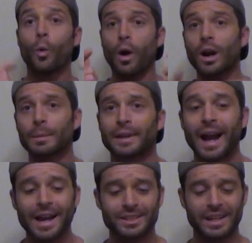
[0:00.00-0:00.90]
What up,
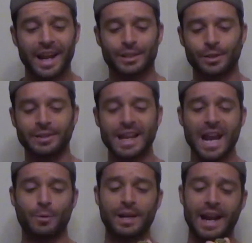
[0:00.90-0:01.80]
guys? Yeah,
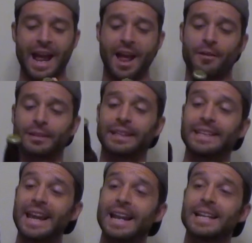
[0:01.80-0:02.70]
today we have
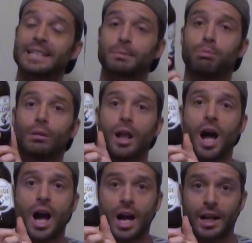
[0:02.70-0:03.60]
Guinness
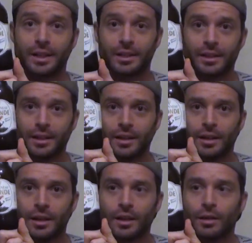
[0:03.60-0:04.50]
Blonde.
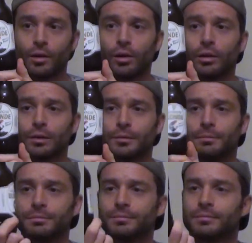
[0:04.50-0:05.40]
Good
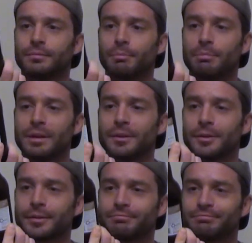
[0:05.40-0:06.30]
old
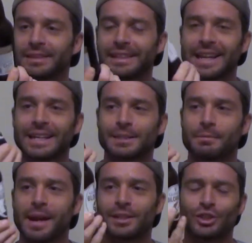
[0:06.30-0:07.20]
beer that Guinness
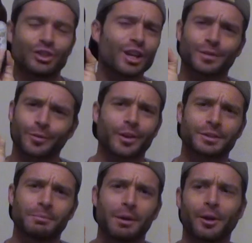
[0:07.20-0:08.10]
makes just for
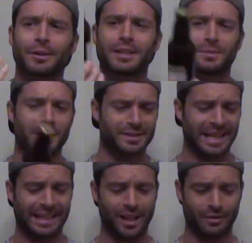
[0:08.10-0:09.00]
us Americans because
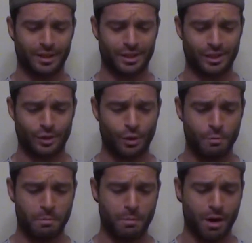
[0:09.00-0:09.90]
they love us so
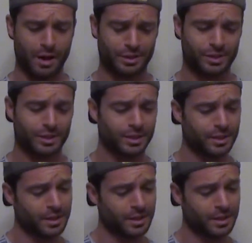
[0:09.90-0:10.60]
much.